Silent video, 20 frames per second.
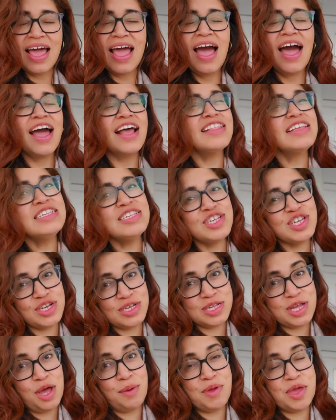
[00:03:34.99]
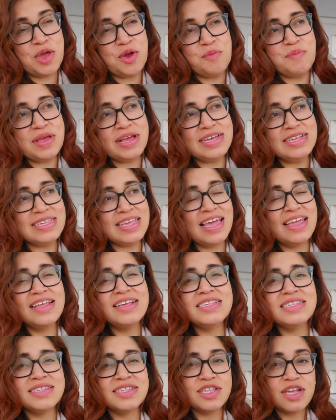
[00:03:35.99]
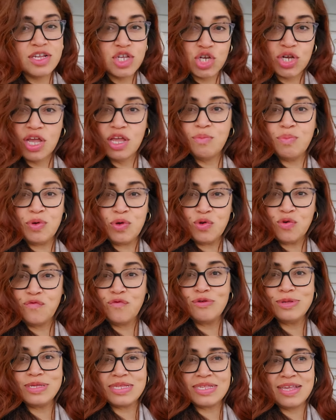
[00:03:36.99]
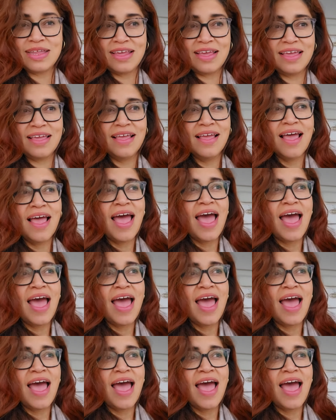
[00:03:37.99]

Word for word: I highly suggest coming here because it is such a beautiful city